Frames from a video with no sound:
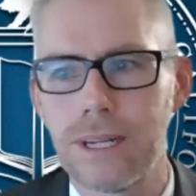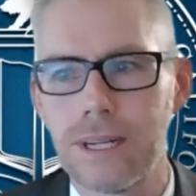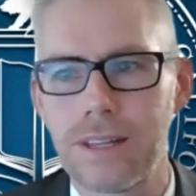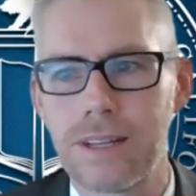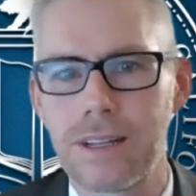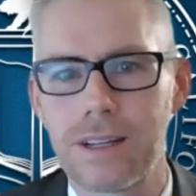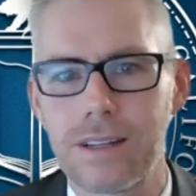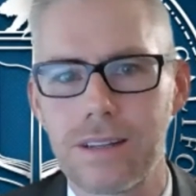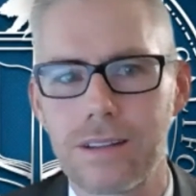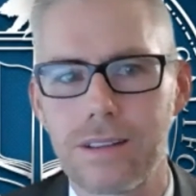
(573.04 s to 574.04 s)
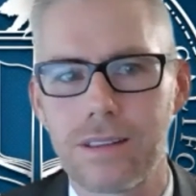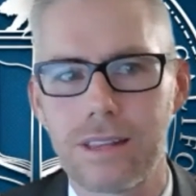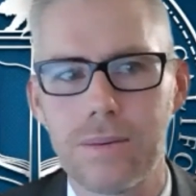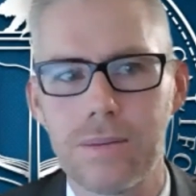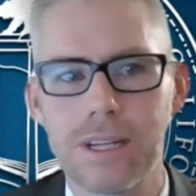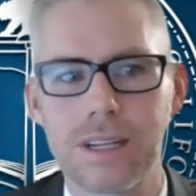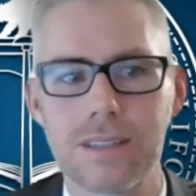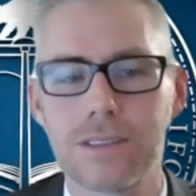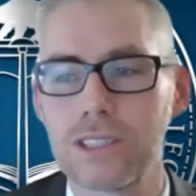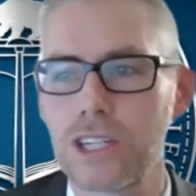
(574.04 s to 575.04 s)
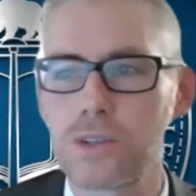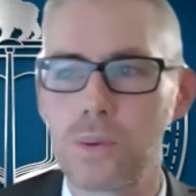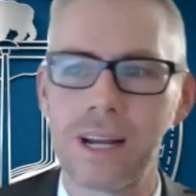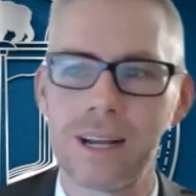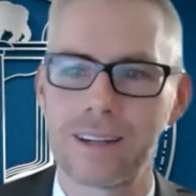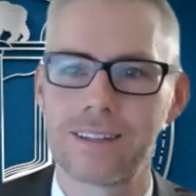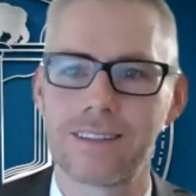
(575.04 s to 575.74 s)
Anything they would like? Judge Wang?